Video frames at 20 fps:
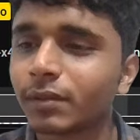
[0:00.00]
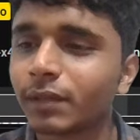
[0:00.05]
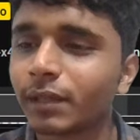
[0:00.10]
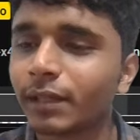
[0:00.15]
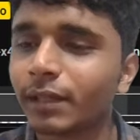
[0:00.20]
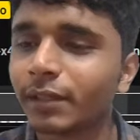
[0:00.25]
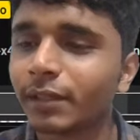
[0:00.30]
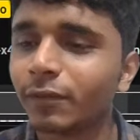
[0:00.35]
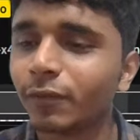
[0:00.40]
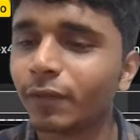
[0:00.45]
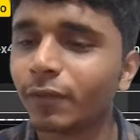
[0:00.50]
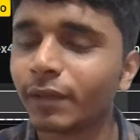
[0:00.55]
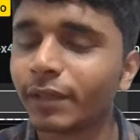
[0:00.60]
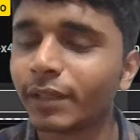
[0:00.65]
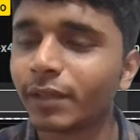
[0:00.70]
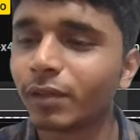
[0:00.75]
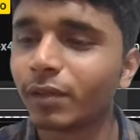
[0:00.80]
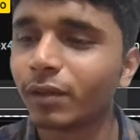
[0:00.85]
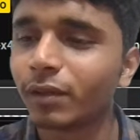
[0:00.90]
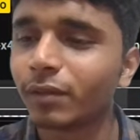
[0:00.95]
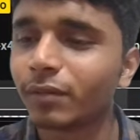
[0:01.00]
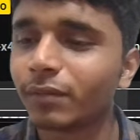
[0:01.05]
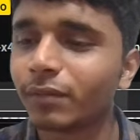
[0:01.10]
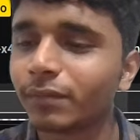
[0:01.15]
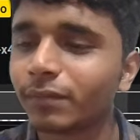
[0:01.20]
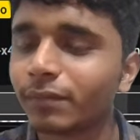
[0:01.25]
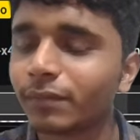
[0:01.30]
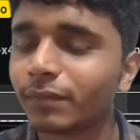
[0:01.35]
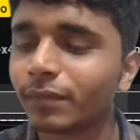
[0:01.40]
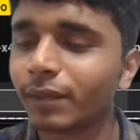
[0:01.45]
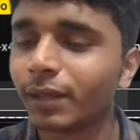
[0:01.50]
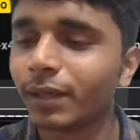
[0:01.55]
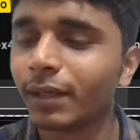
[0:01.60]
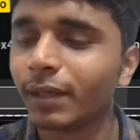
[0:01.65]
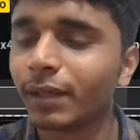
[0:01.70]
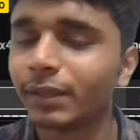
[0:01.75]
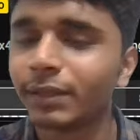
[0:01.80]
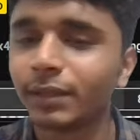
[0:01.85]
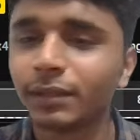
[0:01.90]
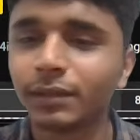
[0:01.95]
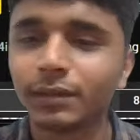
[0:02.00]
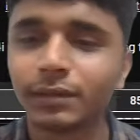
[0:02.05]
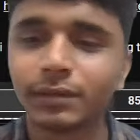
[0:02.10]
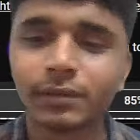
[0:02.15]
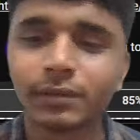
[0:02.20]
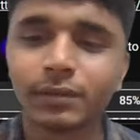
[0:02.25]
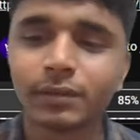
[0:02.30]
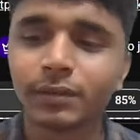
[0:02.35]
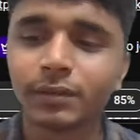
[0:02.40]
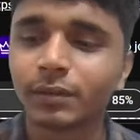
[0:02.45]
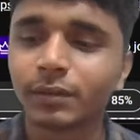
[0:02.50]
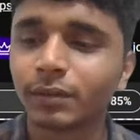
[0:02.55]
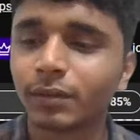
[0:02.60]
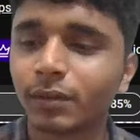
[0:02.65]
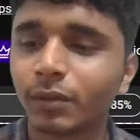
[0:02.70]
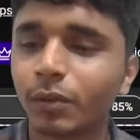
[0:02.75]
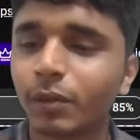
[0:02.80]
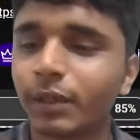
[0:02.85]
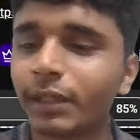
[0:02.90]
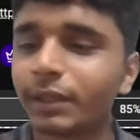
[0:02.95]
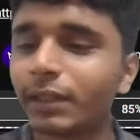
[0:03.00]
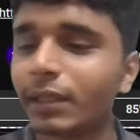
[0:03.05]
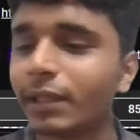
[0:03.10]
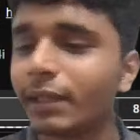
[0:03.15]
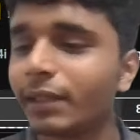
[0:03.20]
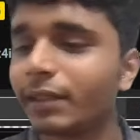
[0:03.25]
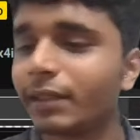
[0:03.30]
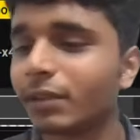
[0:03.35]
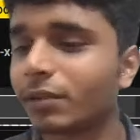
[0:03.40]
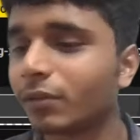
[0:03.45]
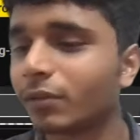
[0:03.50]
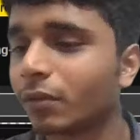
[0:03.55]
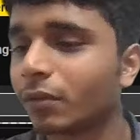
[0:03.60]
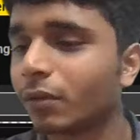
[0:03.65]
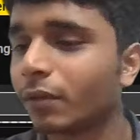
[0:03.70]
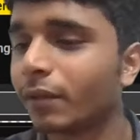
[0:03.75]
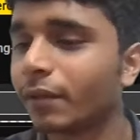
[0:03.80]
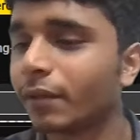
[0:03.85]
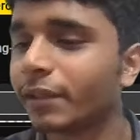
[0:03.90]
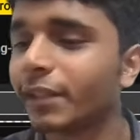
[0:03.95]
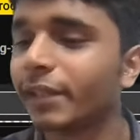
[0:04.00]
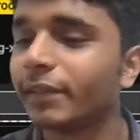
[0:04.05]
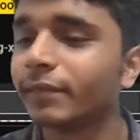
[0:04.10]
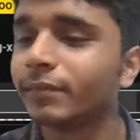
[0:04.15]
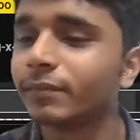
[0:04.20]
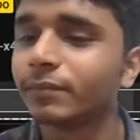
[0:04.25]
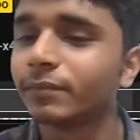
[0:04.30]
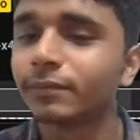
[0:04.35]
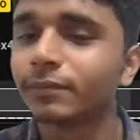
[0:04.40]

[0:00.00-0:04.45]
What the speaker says: The link working or I think okay, the link is working.